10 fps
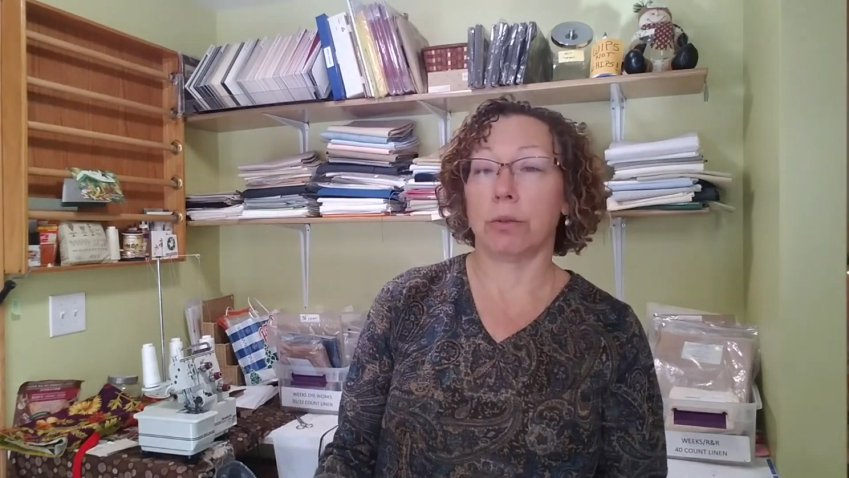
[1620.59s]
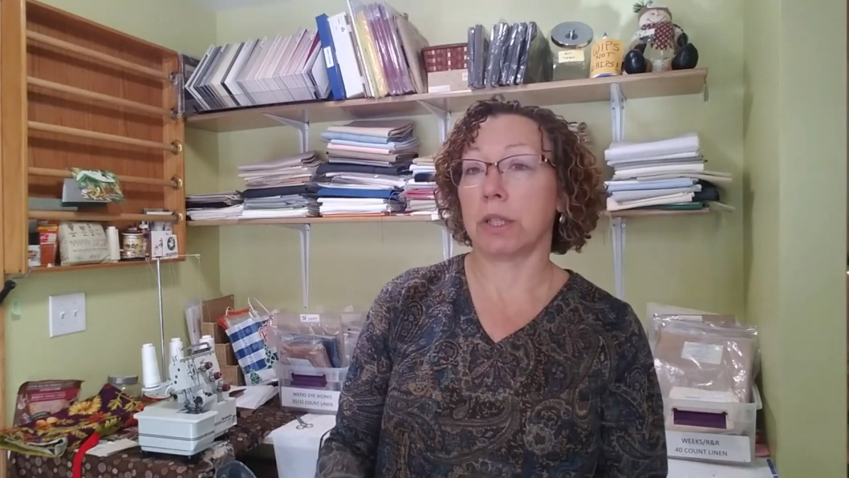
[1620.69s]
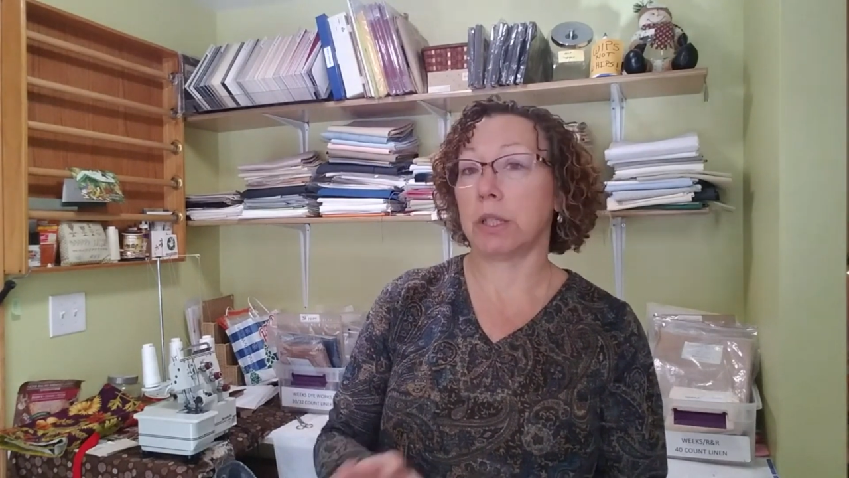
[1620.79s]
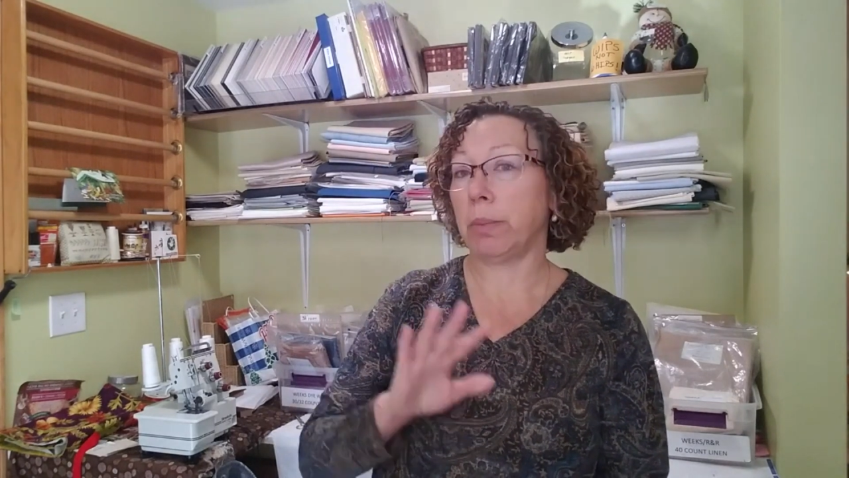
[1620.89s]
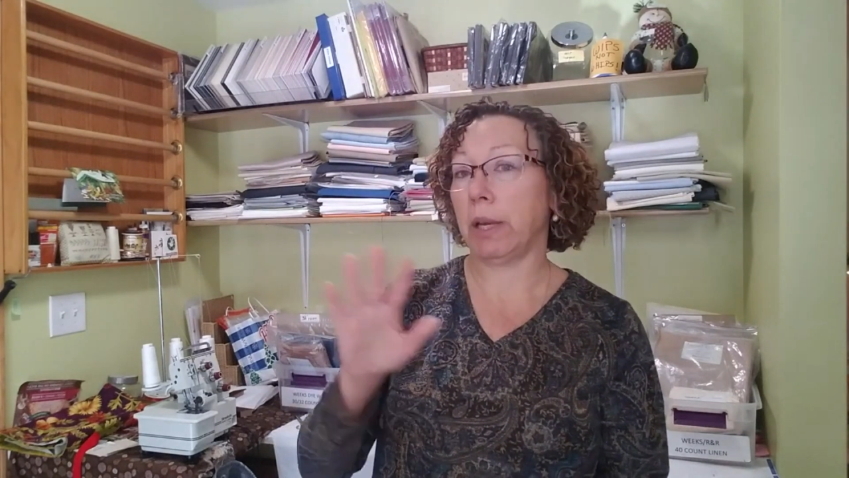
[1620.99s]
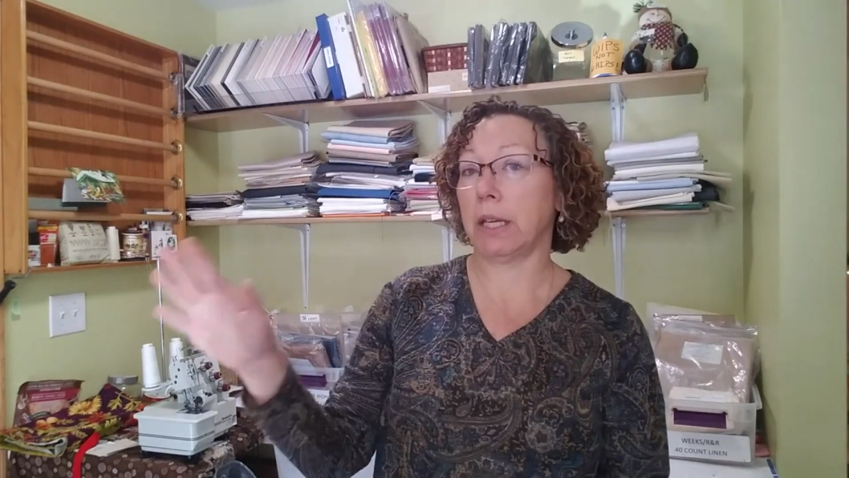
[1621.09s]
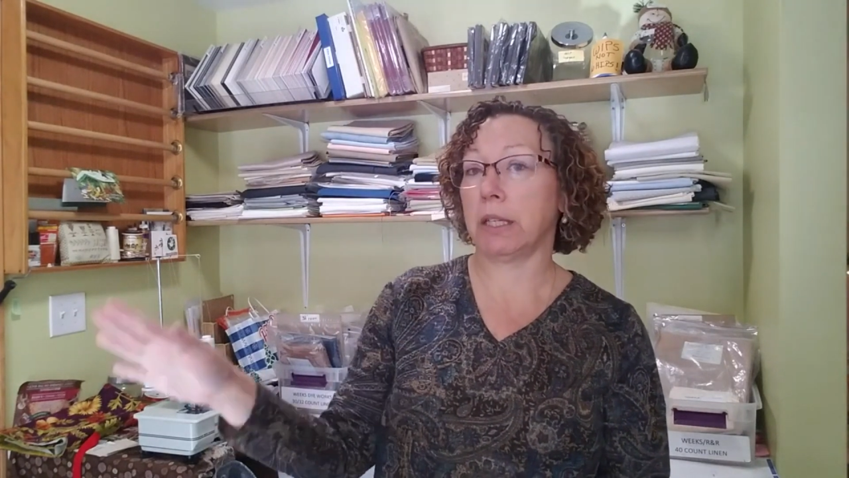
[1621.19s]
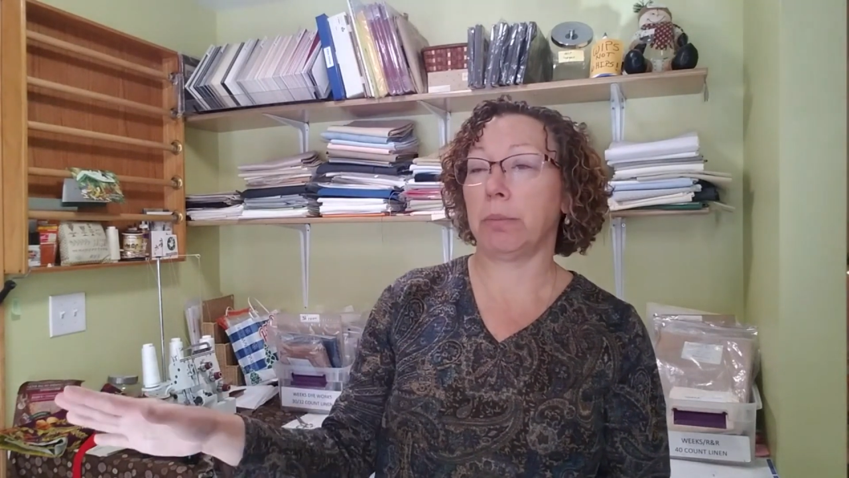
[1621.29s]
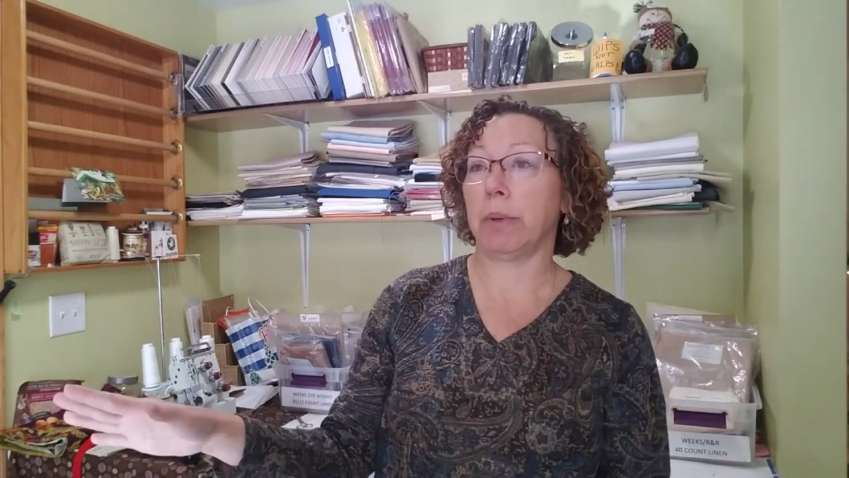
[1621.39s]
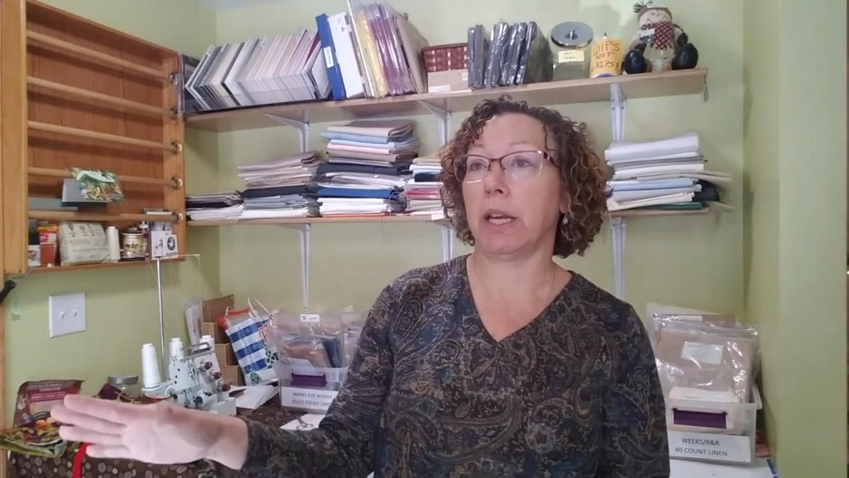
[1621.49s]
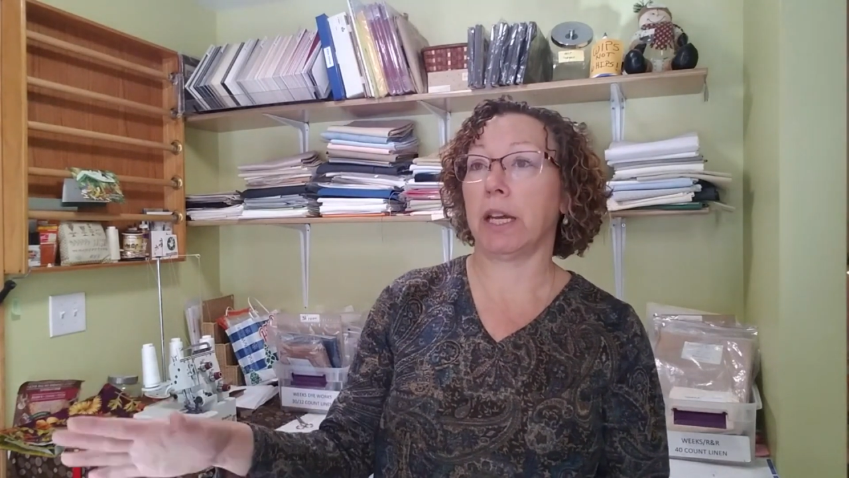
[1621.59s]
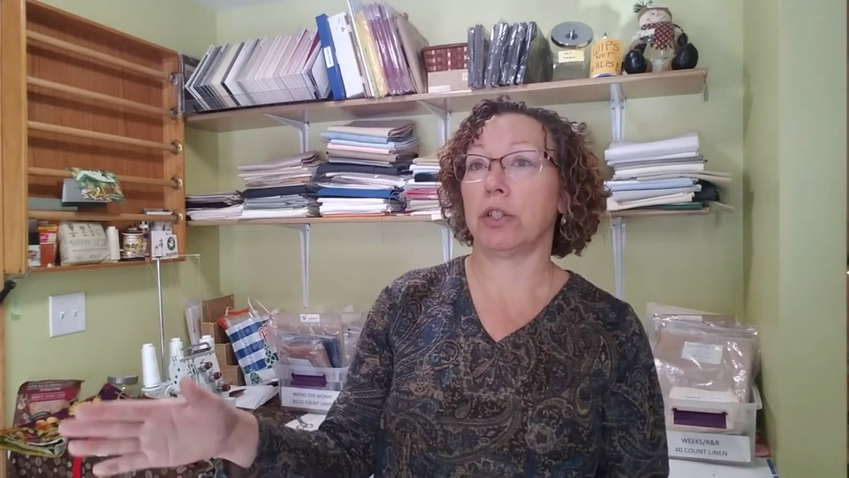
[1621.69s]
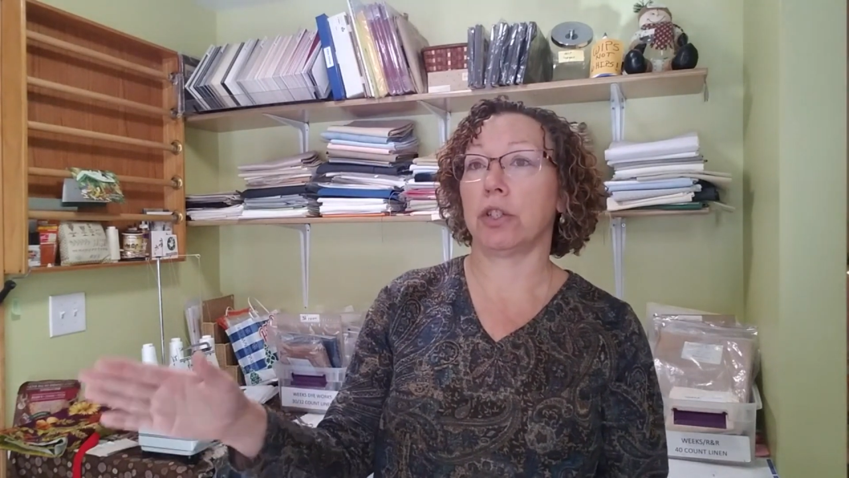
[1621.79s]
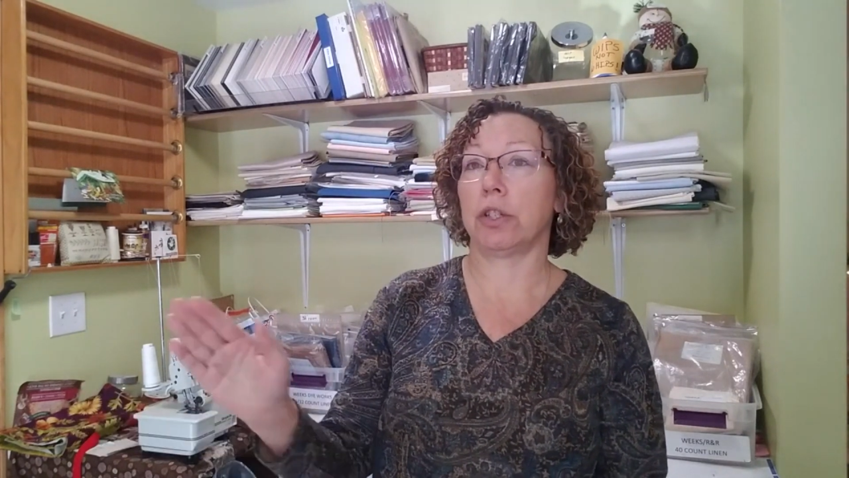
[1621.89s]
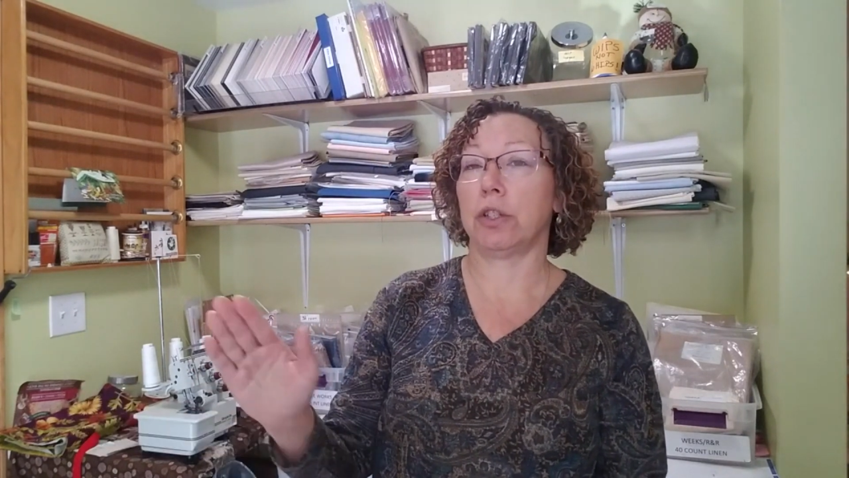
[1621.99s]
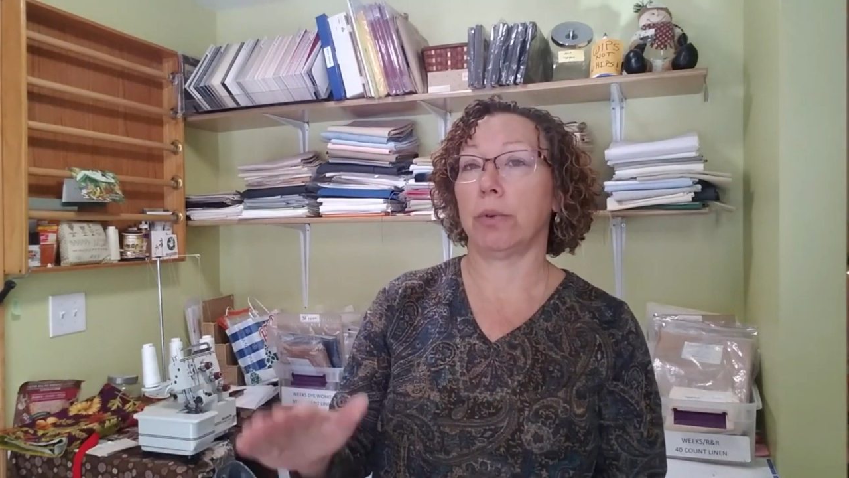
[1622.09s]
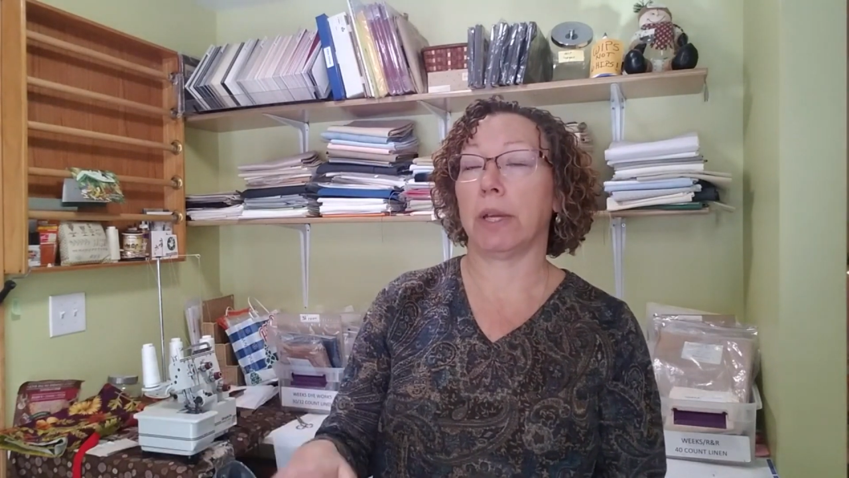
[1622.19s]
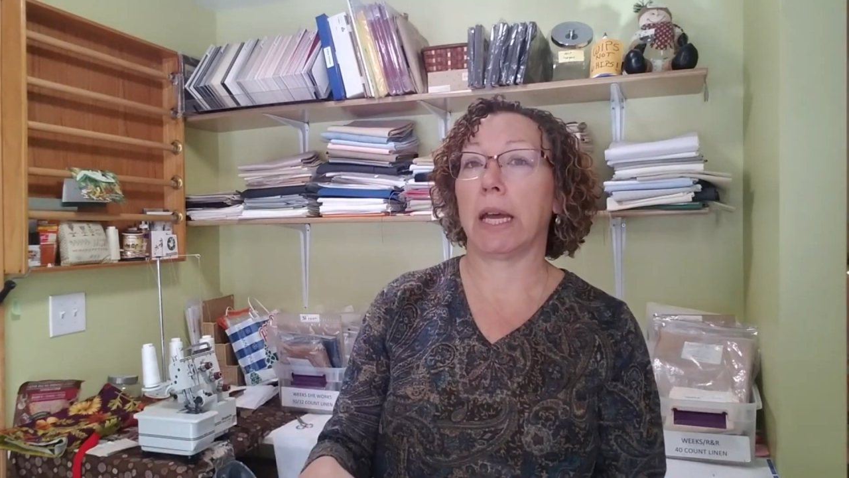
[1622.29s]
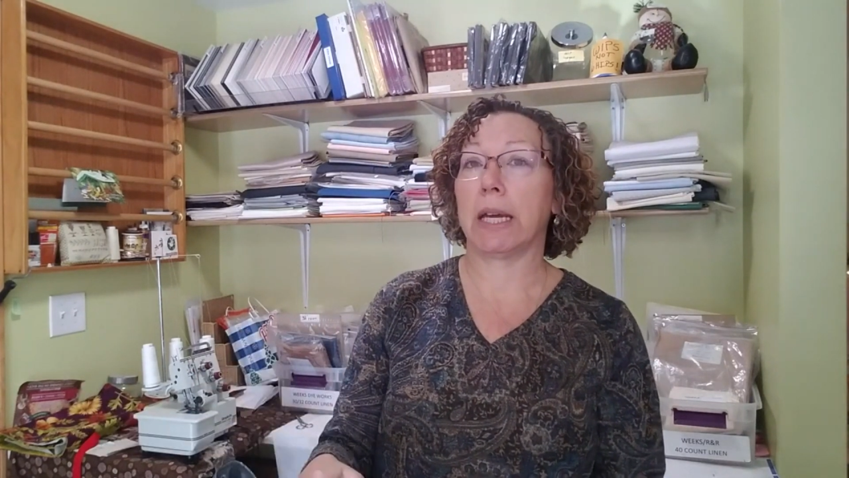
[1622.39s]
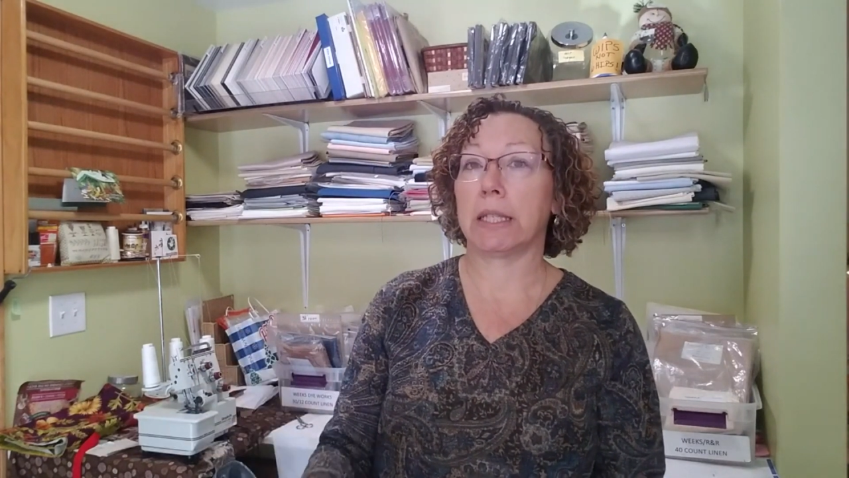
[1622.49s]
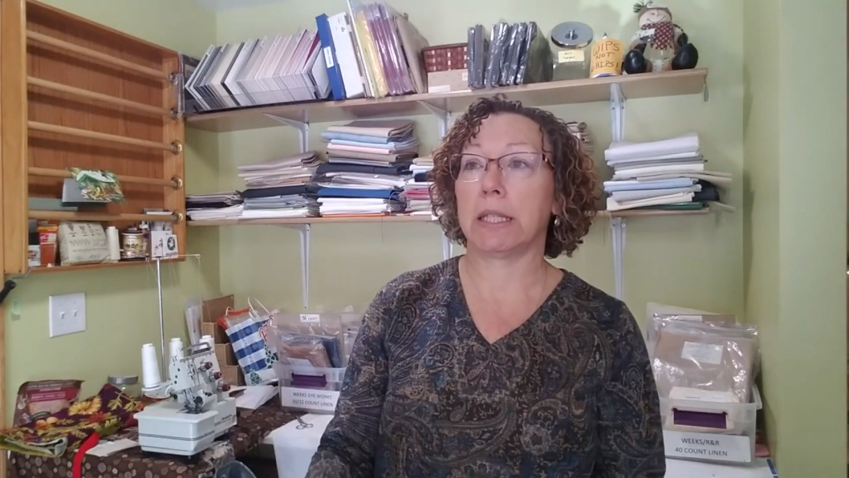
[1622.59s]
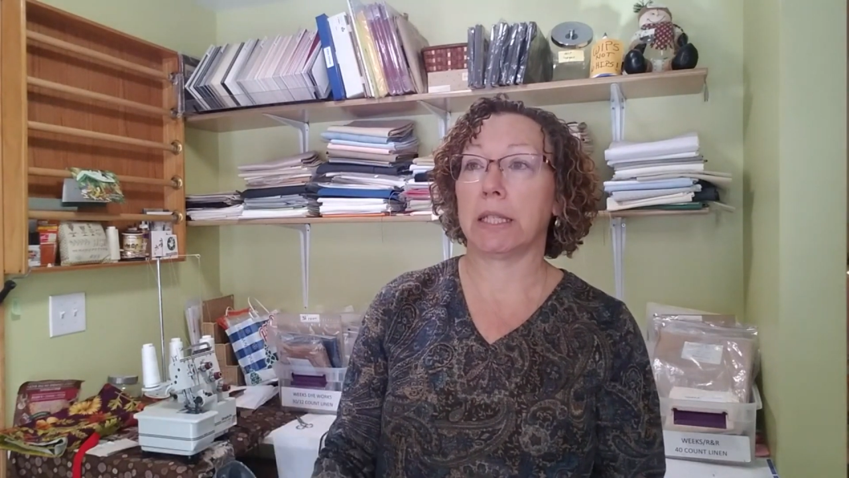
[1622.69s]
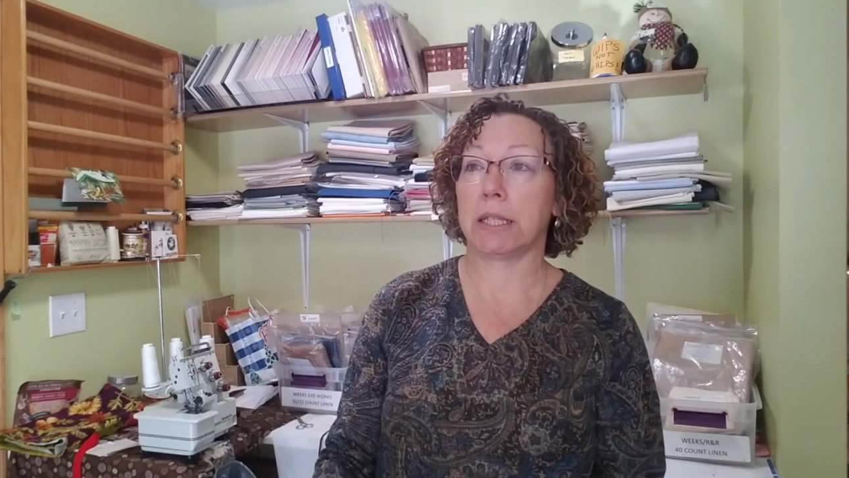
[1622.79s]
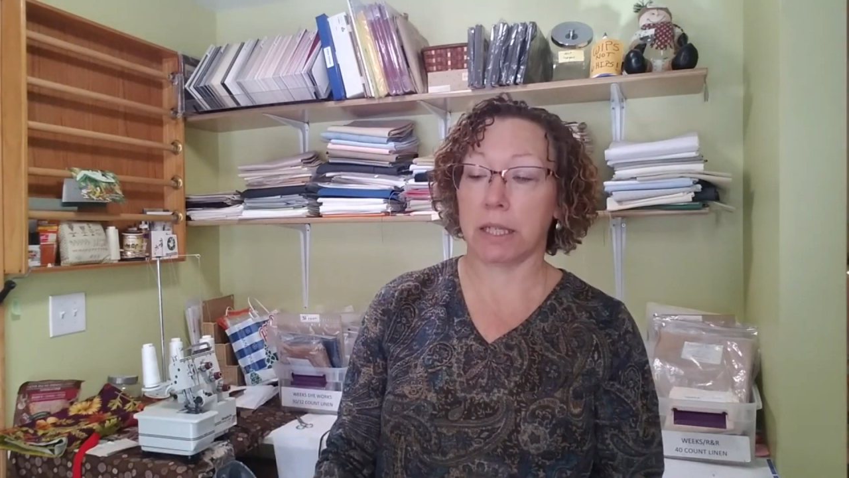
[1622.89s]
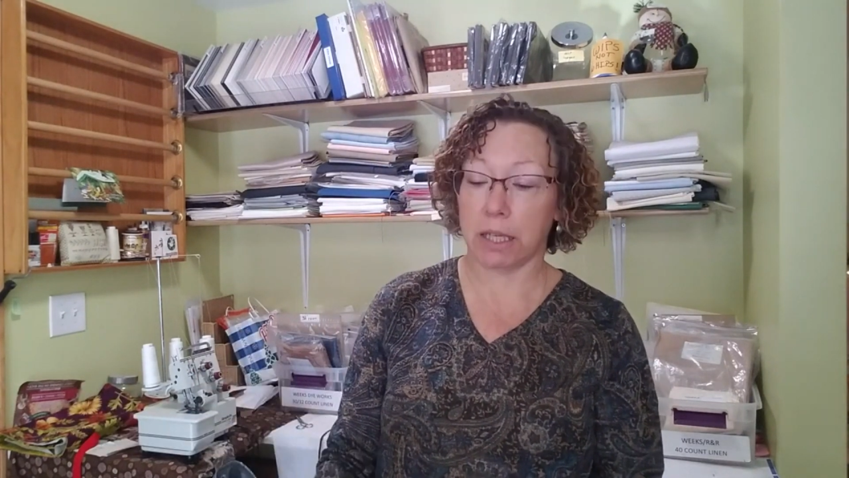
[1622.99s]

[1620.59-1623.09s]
expand beyond just doing X's